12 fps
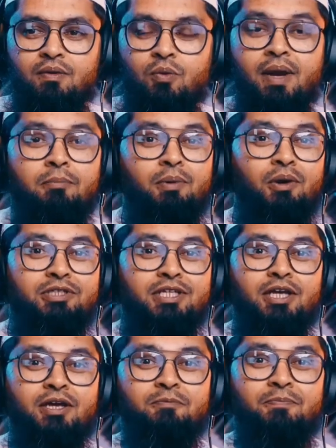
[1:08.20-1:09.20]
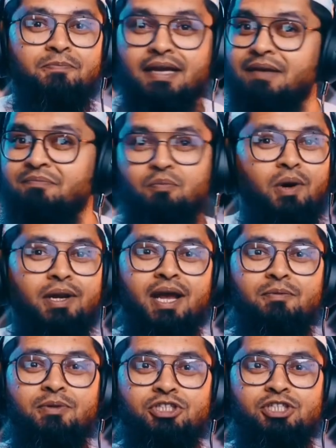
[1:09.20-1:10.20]
Quick pause here. If what
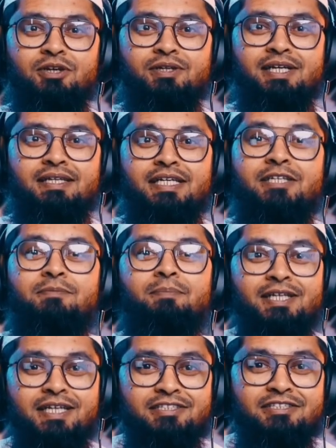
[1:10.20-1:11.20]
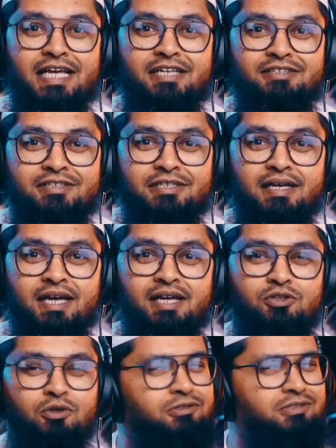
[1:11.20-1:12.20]
I'm sharing is making sense and
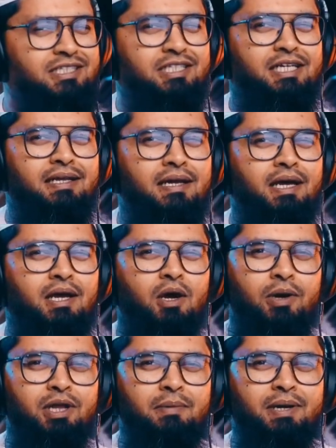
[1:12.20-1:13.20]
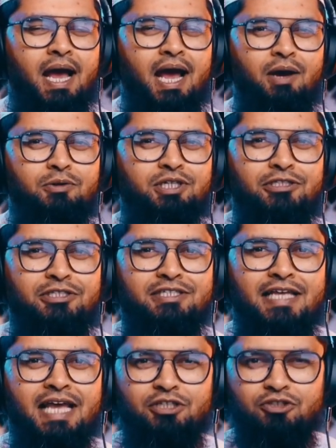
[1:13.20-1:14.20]
you're thinking, okay, but how does this
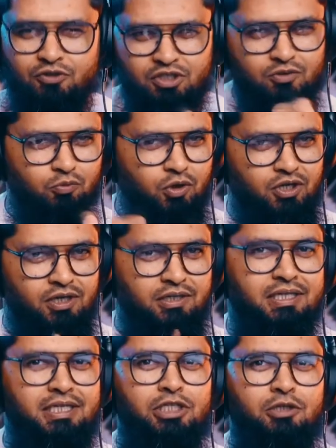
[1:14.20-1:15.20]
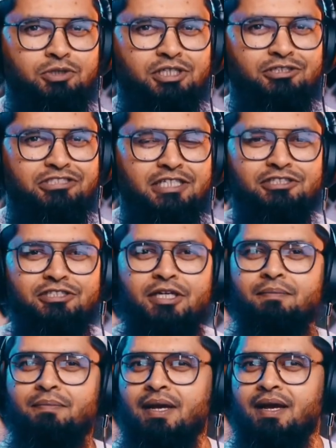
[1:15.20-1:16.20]
actually work in a real
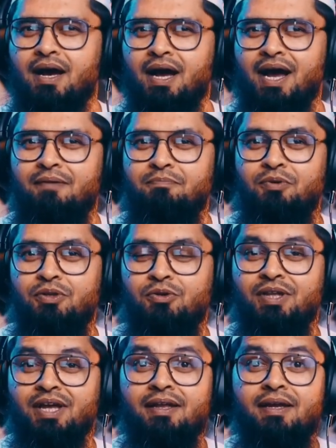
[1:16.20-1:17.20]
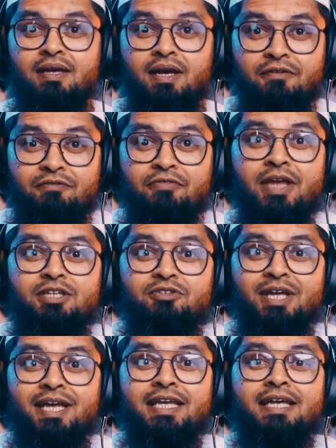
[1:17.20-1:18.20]
system? I've put together a free
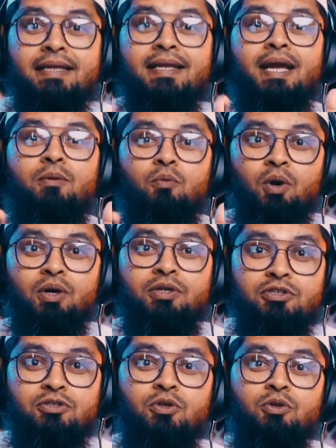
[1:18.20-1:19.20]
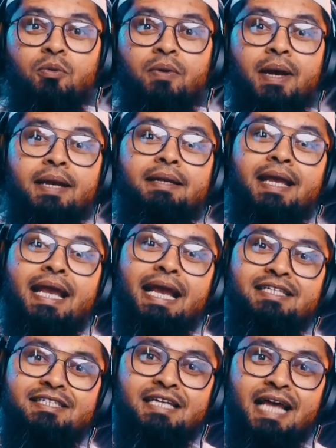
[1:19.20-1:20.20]
training that walks through the
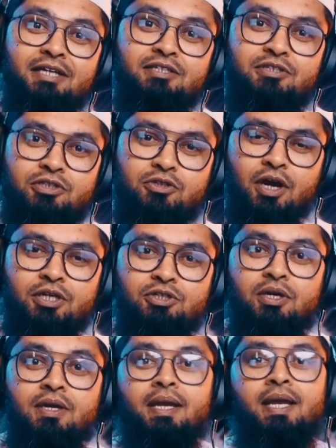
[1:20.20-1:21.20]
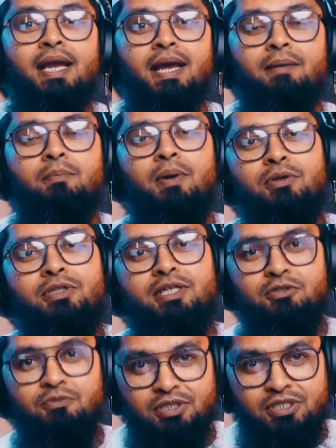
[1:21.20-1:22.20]
exact structure and
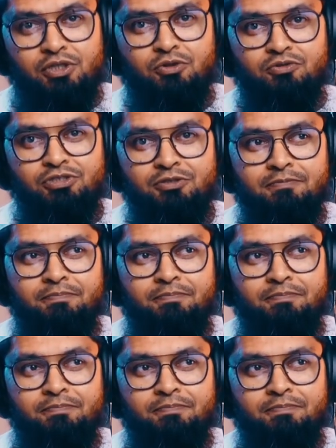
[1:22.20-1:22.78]
process we use.